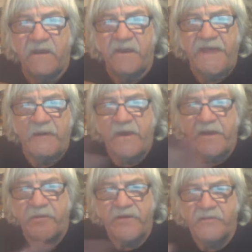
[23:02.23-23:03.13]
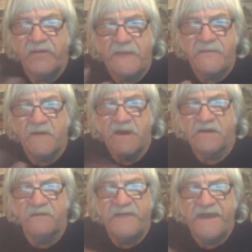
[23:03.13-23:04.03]
That way, when you prime your
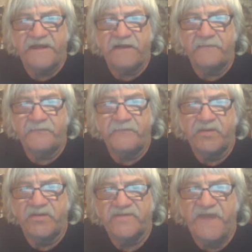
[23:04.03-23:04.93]
model and paint it, pull those